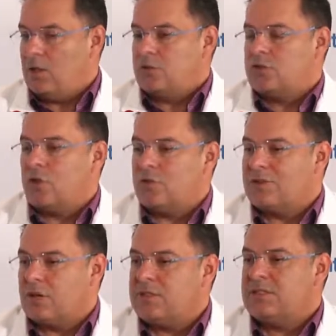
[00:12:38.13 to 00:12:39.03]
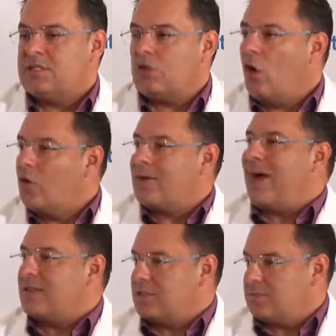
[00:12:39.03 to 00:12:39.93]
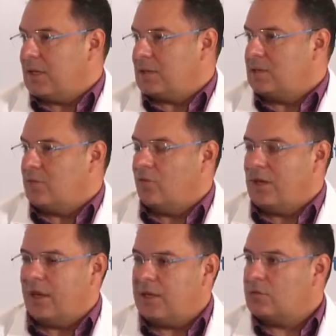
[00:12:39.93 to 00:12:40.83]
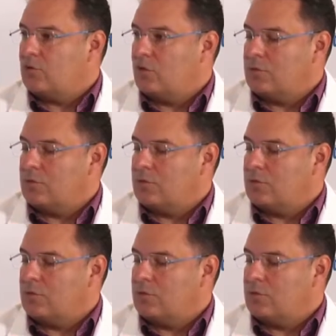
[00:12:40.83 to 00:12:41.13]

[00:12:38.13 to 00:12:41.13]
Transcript: So there is this other aspect related